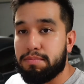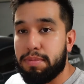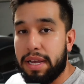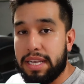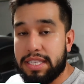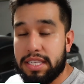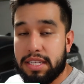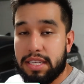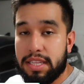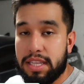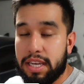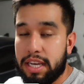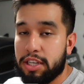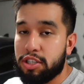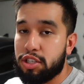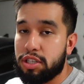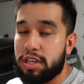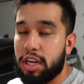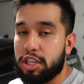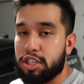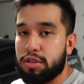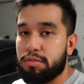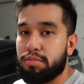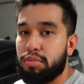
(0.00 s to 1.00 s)
basically the
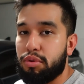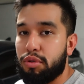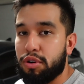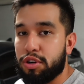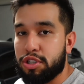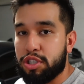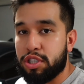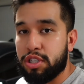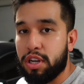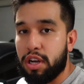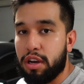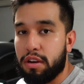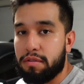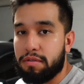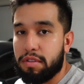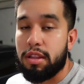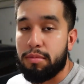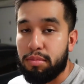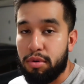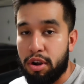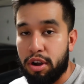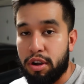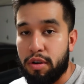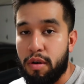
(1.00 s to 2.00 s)
introduction portion of the
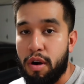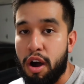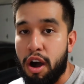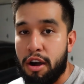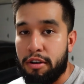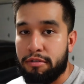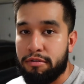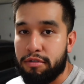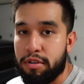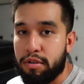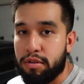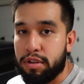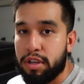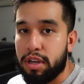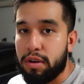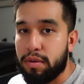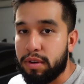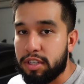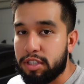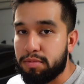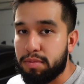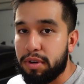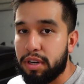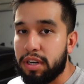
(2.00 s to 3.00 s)
Bronco off-rodeo
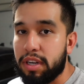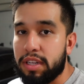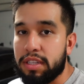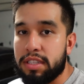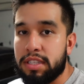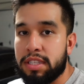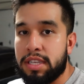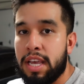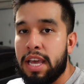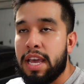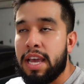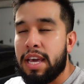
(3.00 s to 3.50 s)
experience.